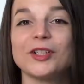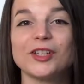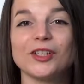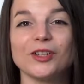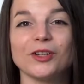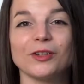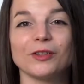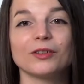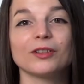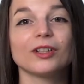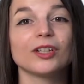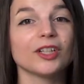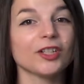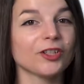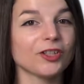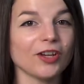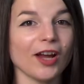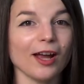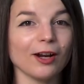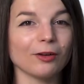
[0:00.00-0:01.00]
2,
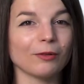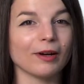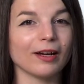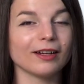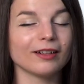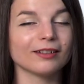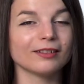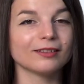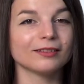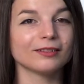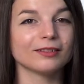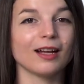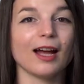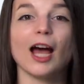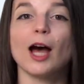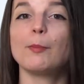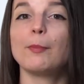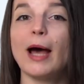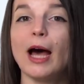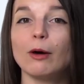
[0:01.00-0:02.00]
shadowing,
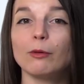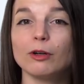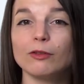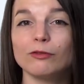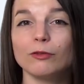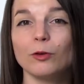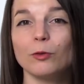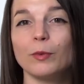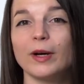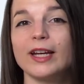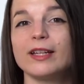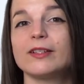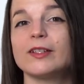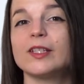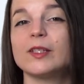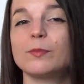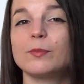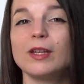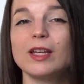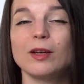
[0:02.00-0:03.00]
a powerful way to
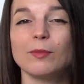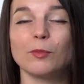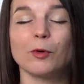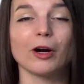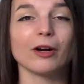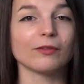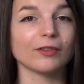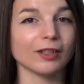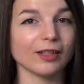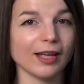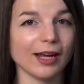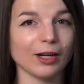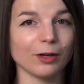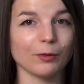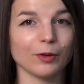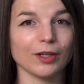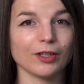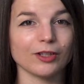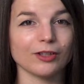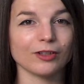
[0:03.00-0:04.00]
speak more of the
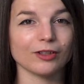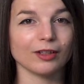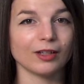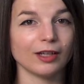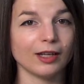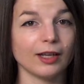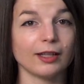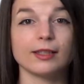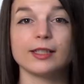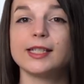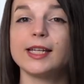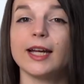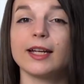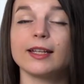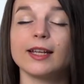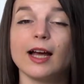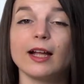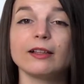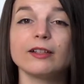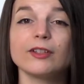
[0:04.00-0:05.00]
language. The
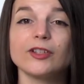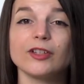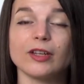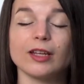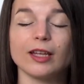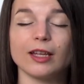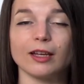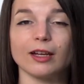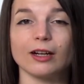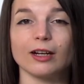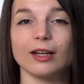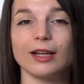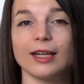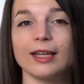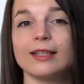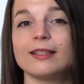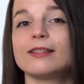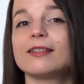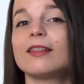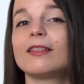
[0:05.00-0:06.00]
technology here
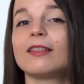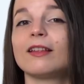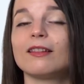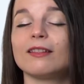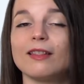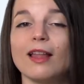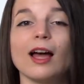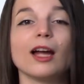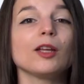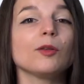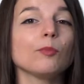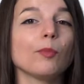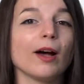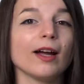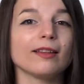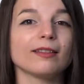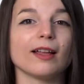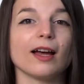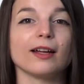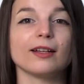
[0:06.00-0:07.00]
is the
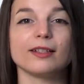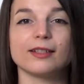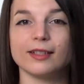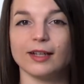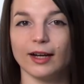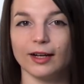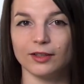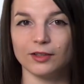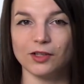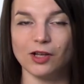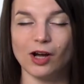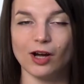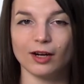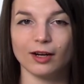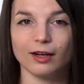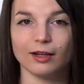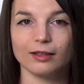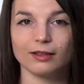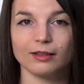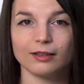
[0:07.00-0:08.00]
line-by-line
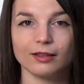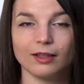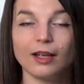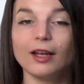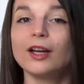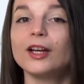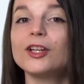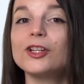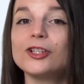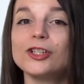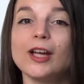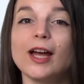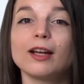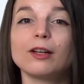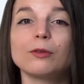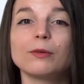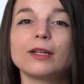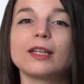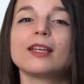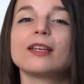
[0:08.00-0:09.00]
dialogue.
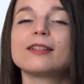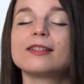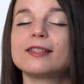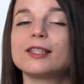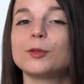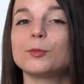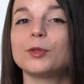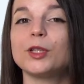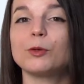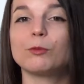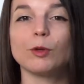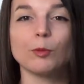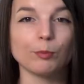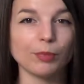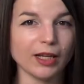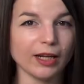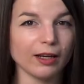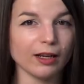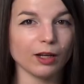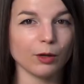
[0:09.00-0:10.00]
Shadowing is simply
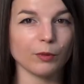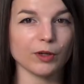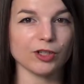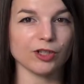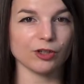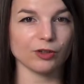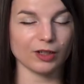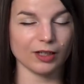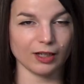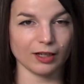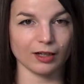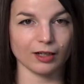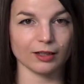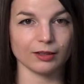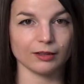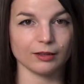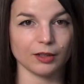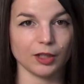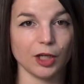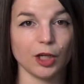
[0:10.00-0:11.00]
repeating what you hear.
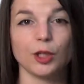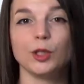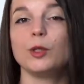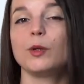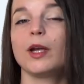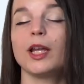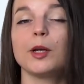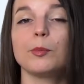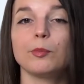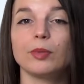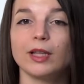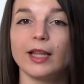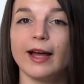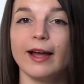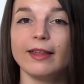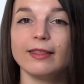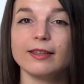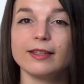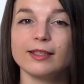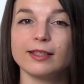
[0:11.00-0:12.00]
You can
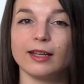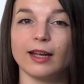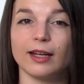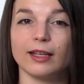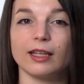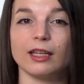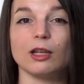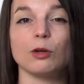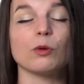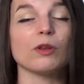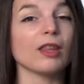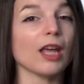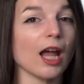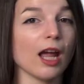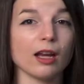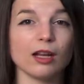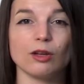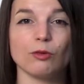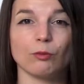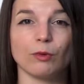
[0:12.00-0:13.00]
apply this technique with
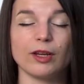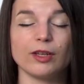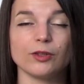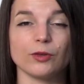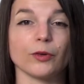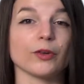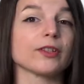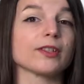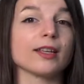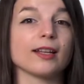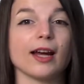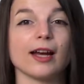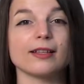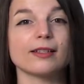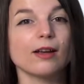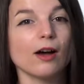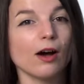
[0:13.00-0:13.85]
any resource that has